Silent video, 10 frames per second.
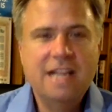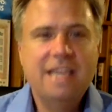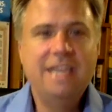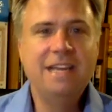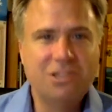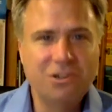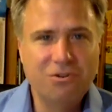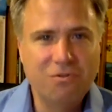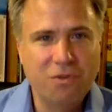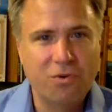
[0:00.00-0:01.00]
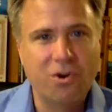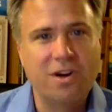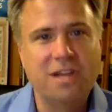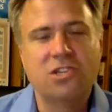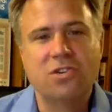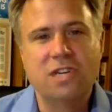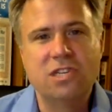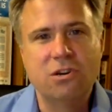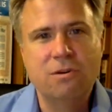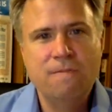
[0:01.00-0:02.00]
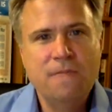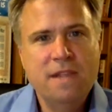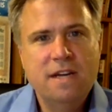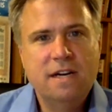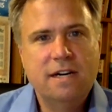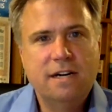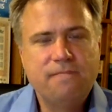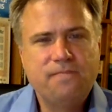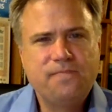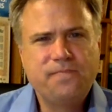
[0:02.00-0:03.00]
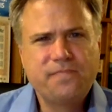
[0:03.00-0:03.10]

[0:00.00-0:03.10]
into the war industry. So, there